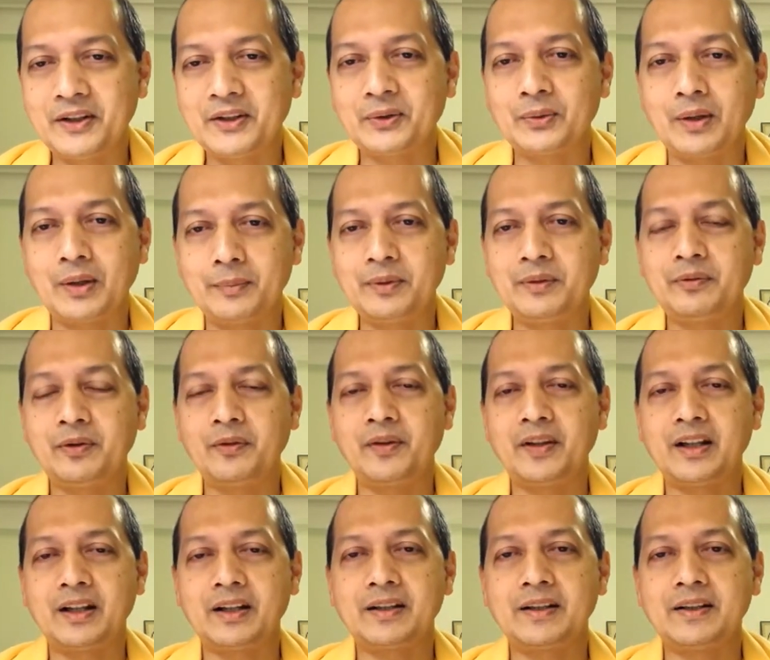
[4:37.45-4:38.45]
Swami
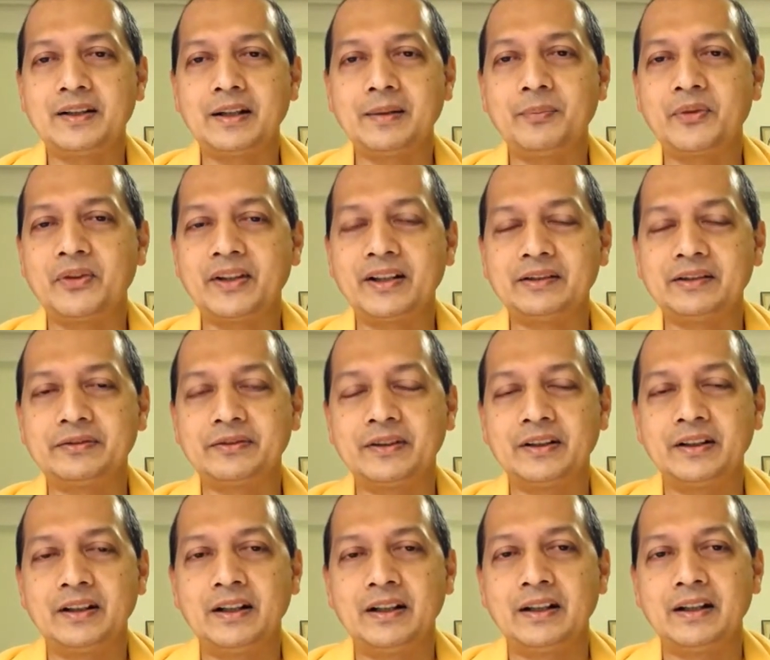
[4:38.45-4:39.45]
Vivekananda himself
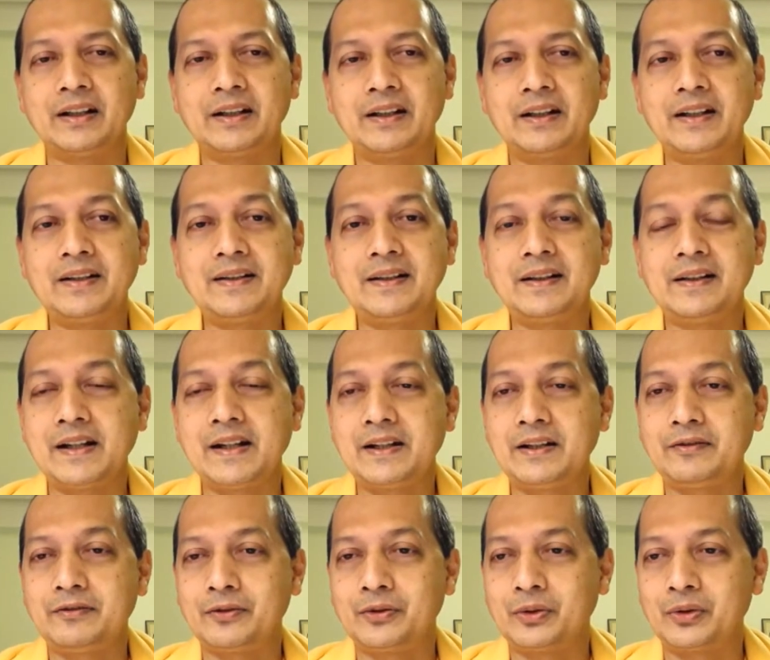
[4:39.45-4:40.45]
in
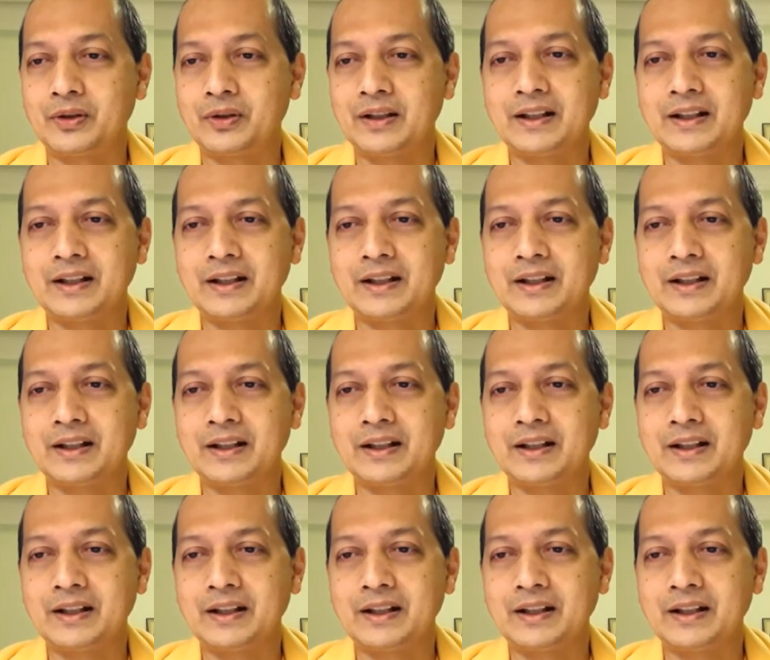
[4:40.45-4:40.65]
1894.